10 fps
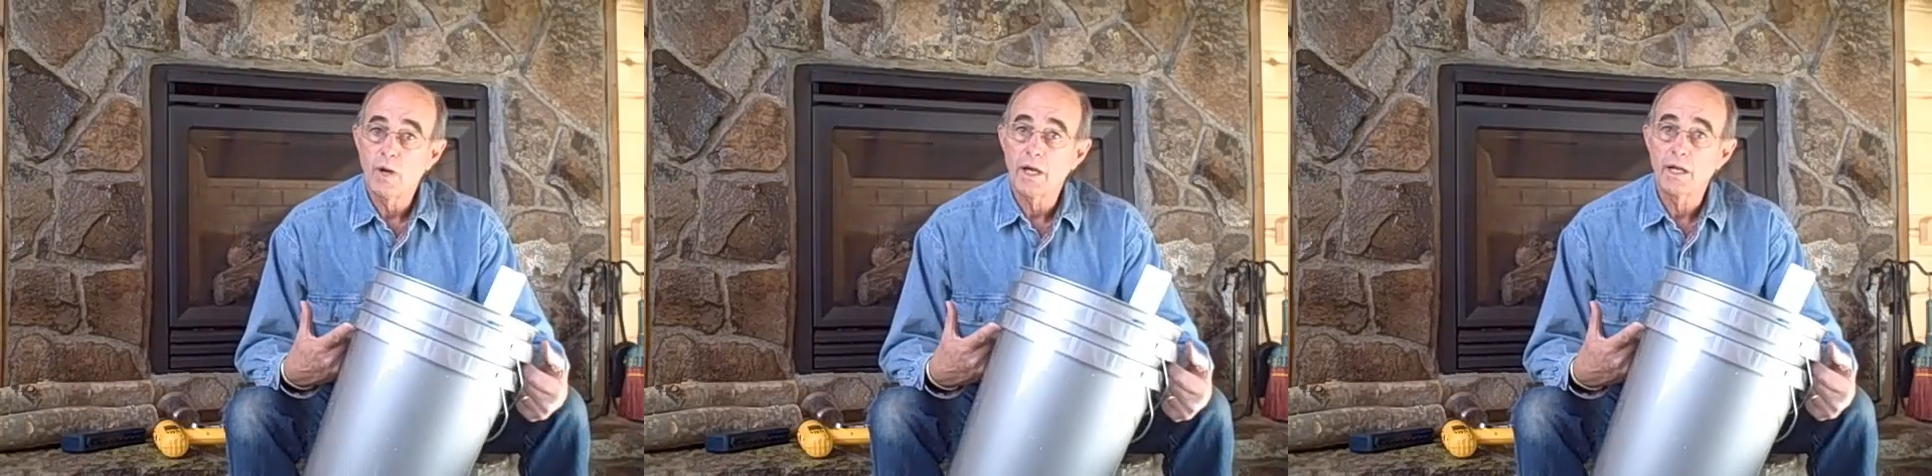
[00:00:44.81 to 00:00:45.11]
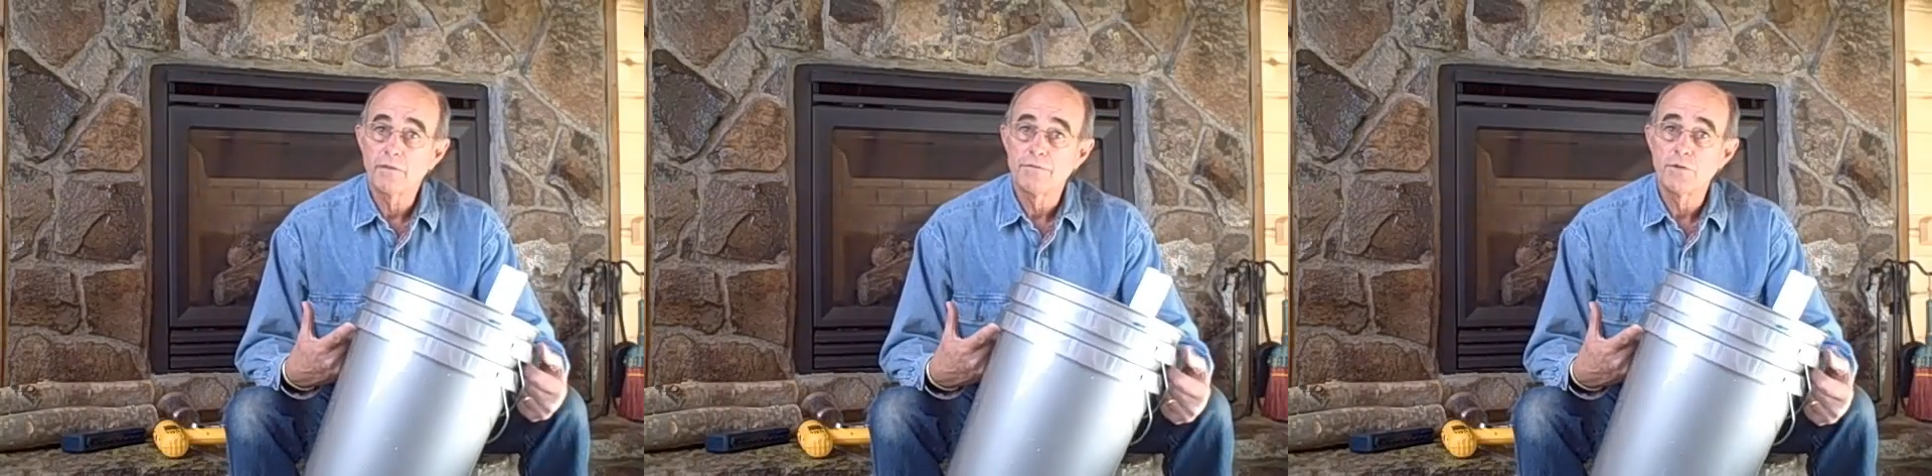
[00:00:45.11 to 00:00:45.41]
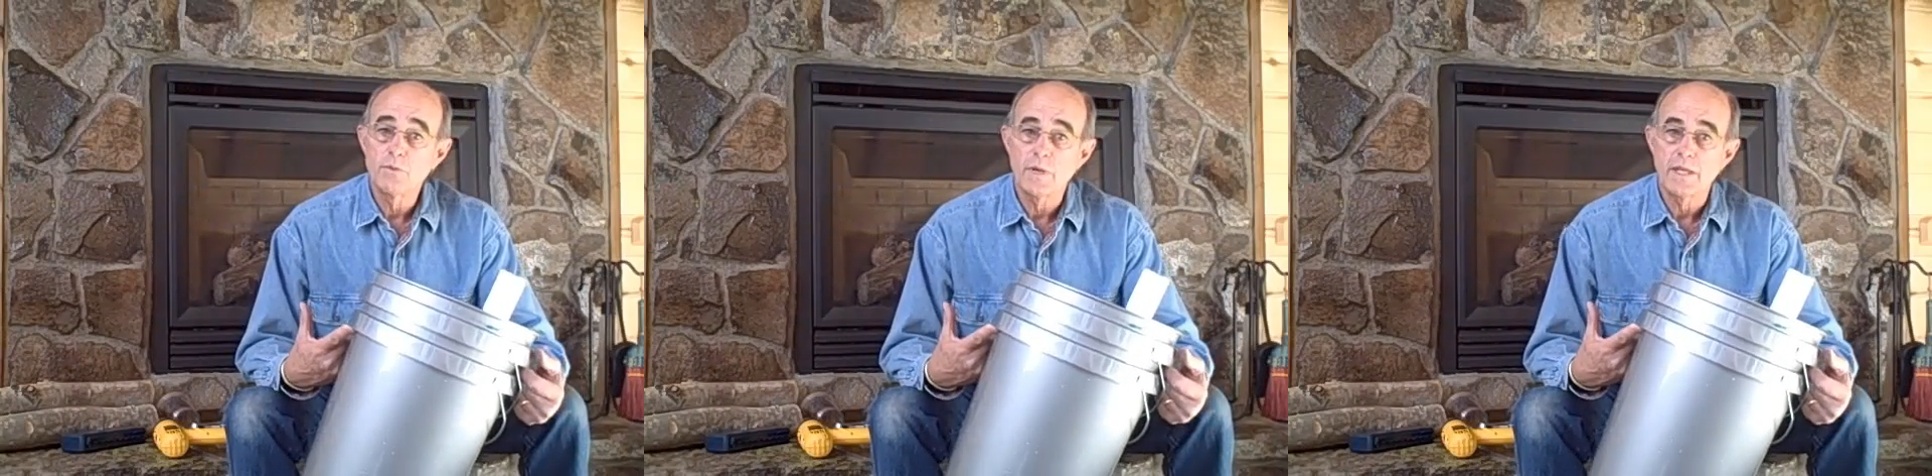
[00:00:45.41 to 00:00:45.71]
what kind of
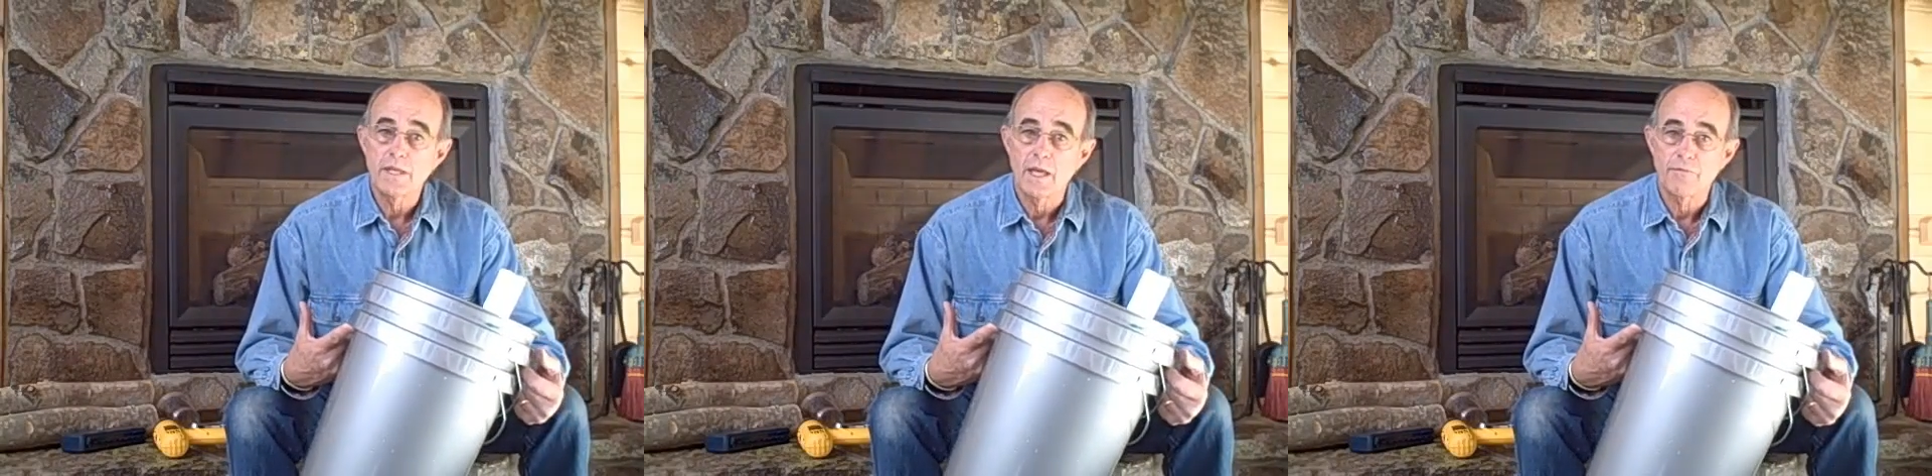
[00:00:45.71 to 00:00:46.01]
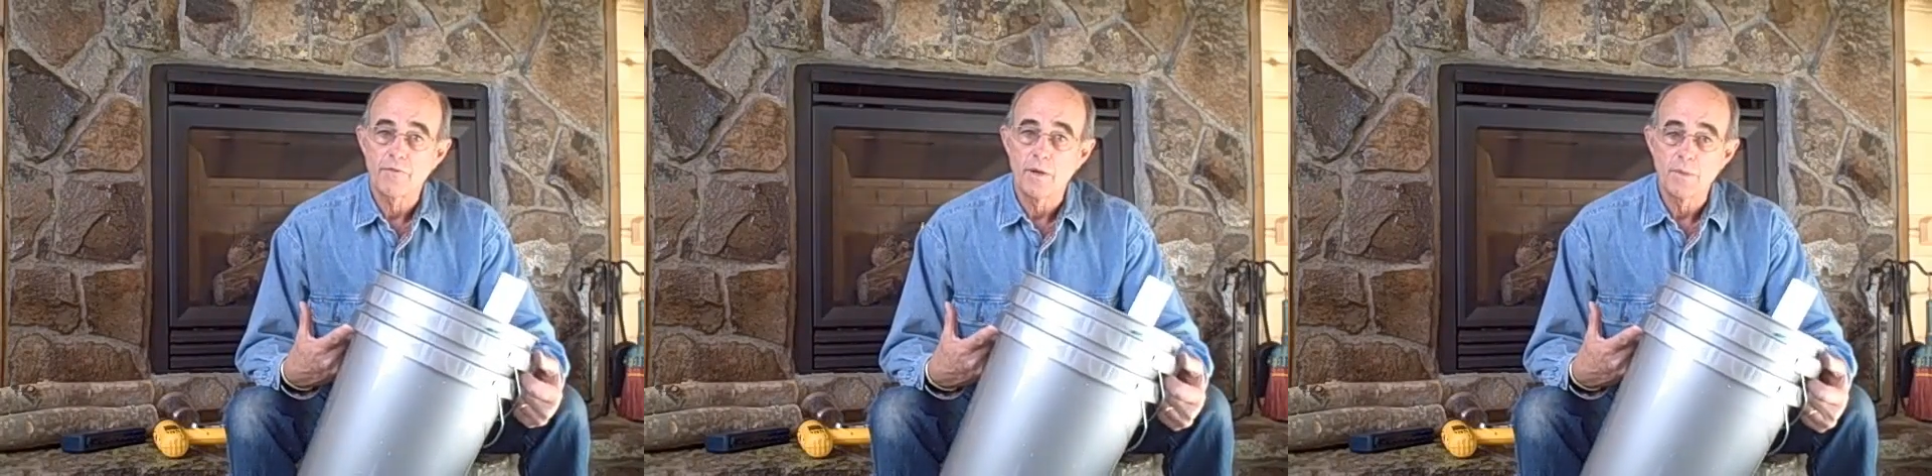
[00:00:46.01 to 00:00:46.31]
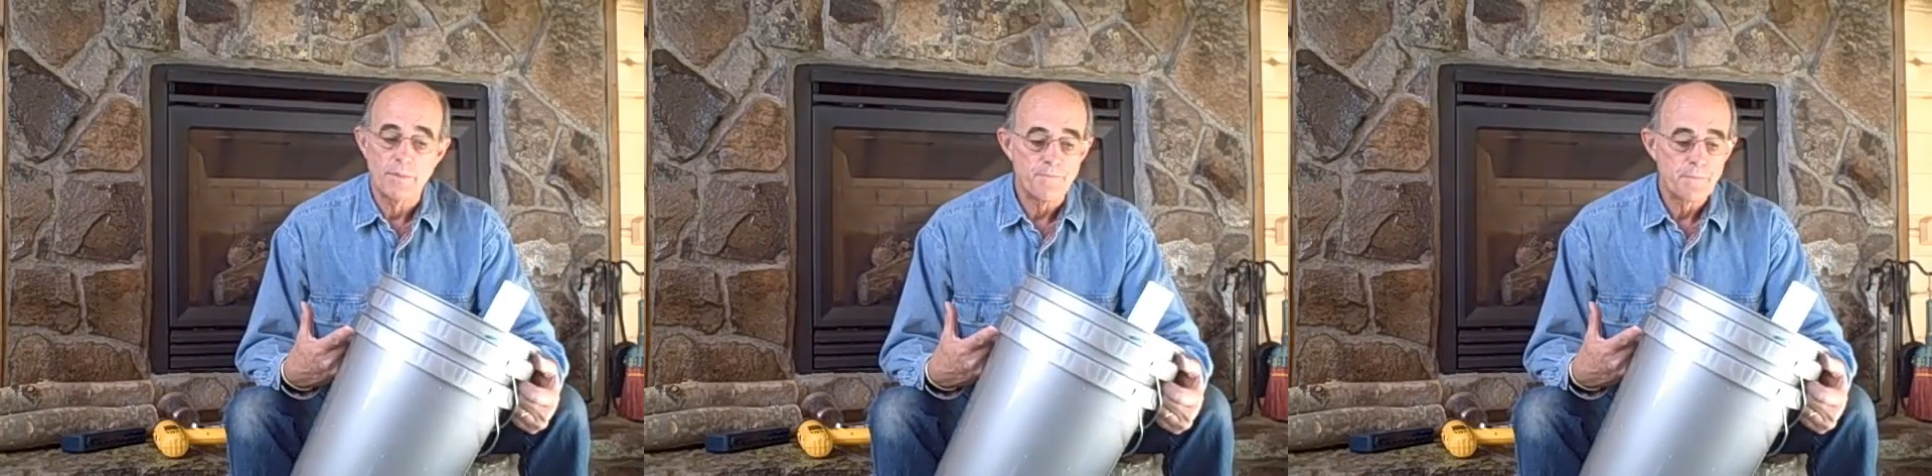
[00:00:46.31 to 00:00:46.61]
food we can get
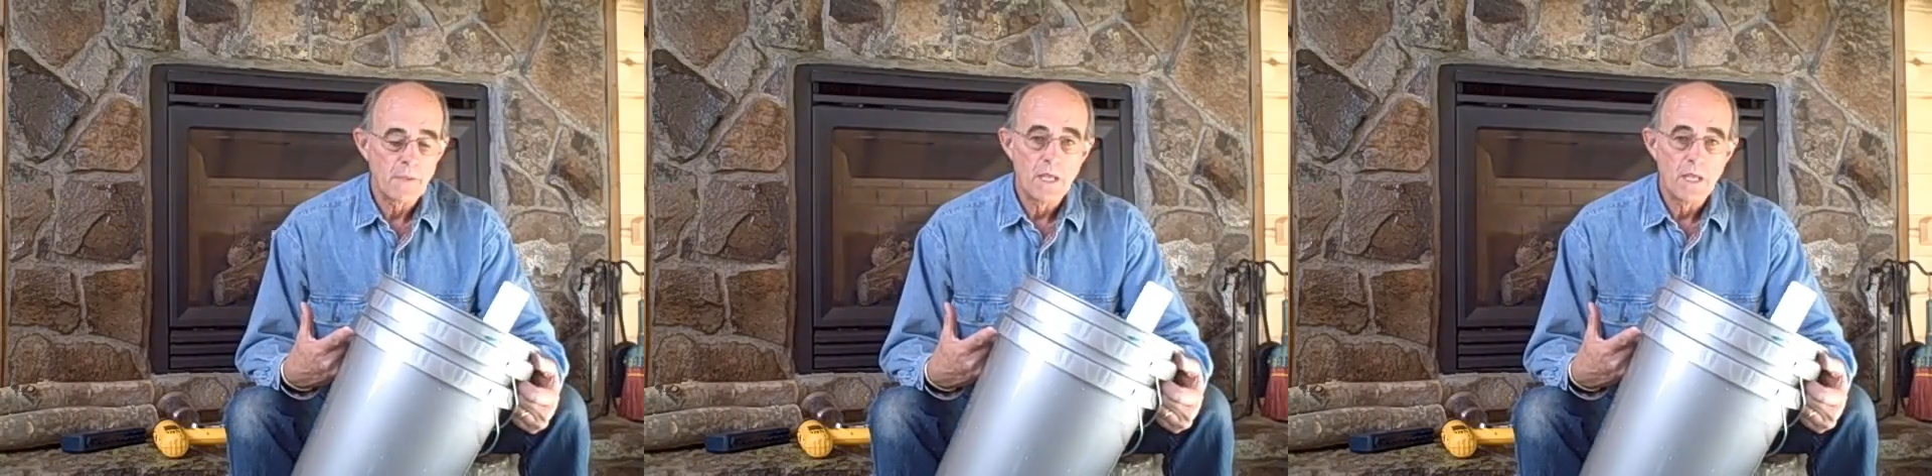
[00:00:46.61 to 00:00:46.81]
from them.